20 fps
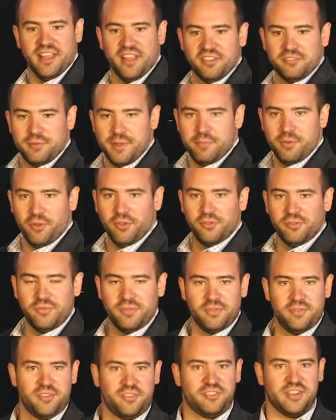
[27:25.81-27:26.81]
salespeople
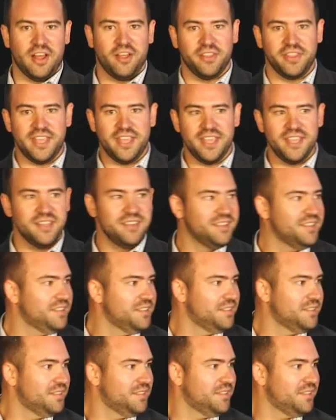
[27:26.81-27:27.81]
sell the
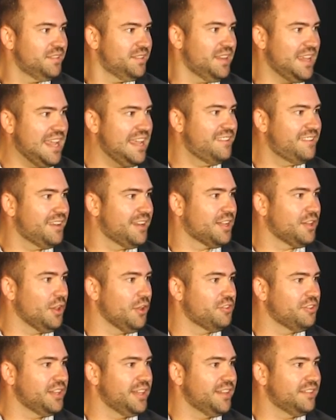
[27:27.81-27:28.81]
easy to
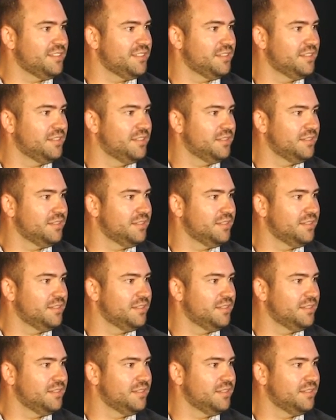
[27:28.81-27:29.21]
close leads?